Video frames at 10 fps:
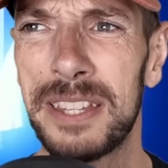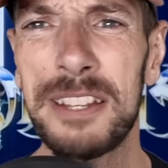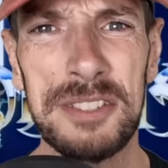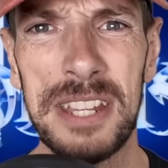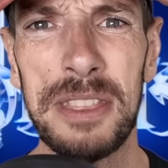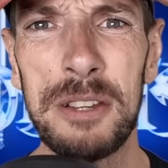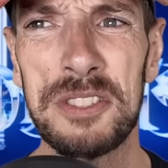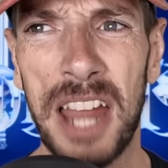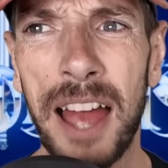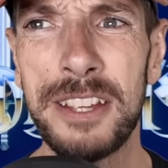I think it was
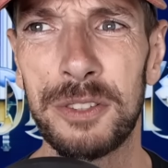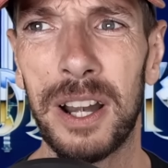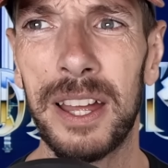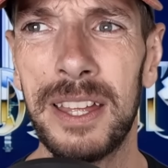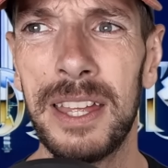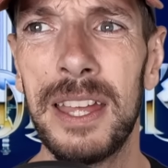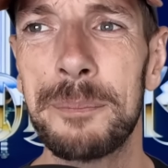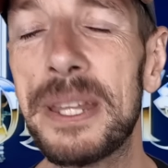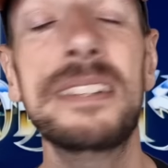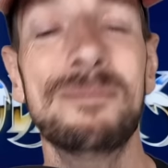Tigra.
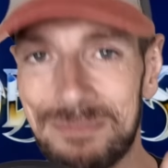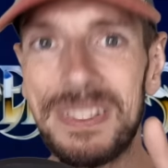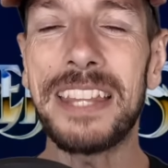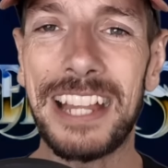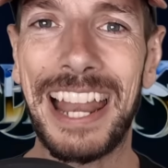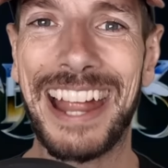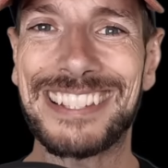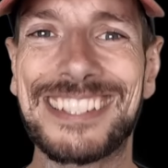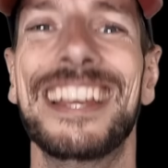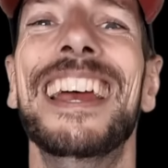But nonetheless,